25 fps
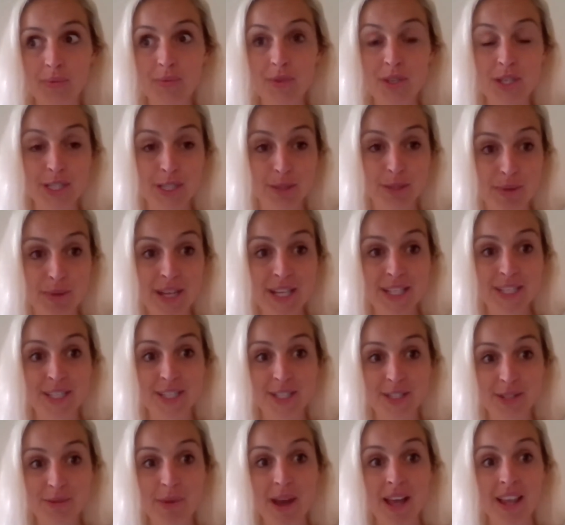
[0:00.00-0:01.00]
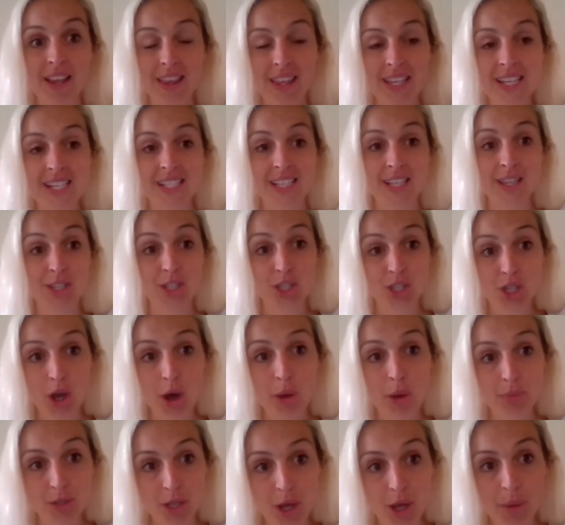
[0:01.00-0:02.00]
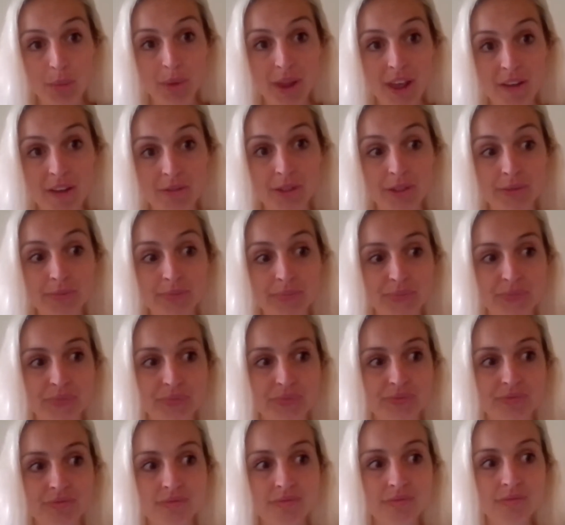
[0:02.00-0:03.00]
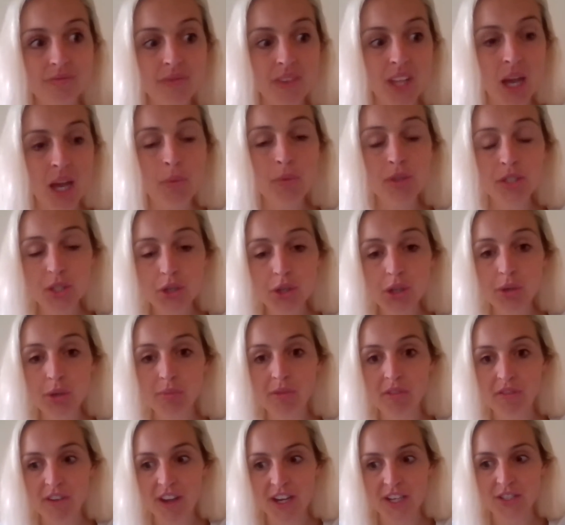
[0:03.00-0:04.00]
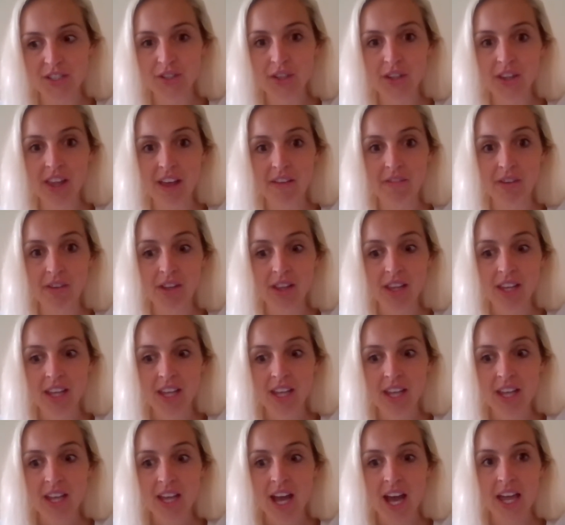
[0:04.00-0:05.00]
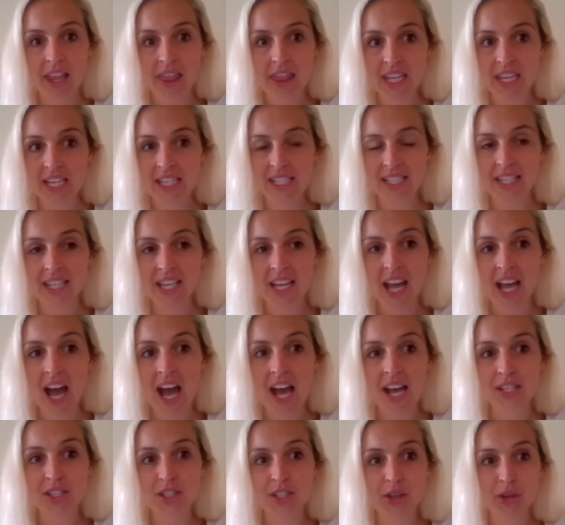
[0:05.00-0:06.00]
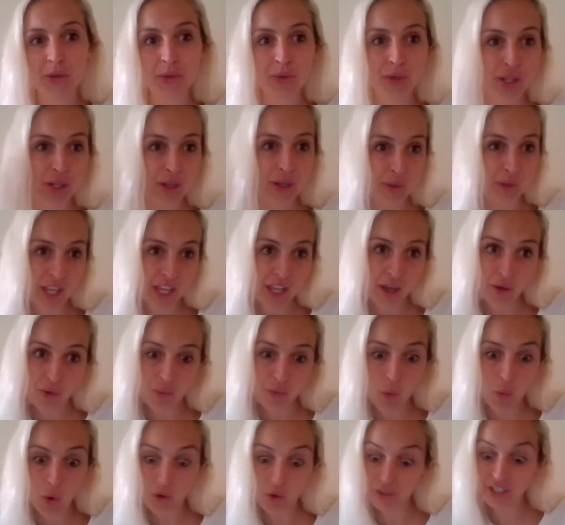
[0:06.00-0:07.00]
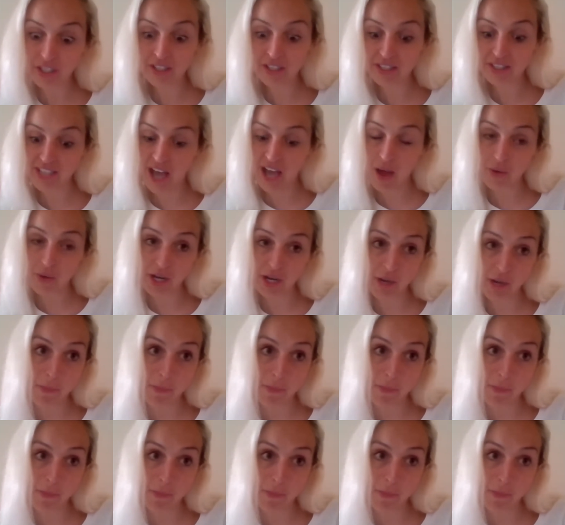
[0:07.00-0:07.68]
you speak to some athletes at the top level, and we're talking professional level, and these are the guys who, you know, they go 1-0 down in a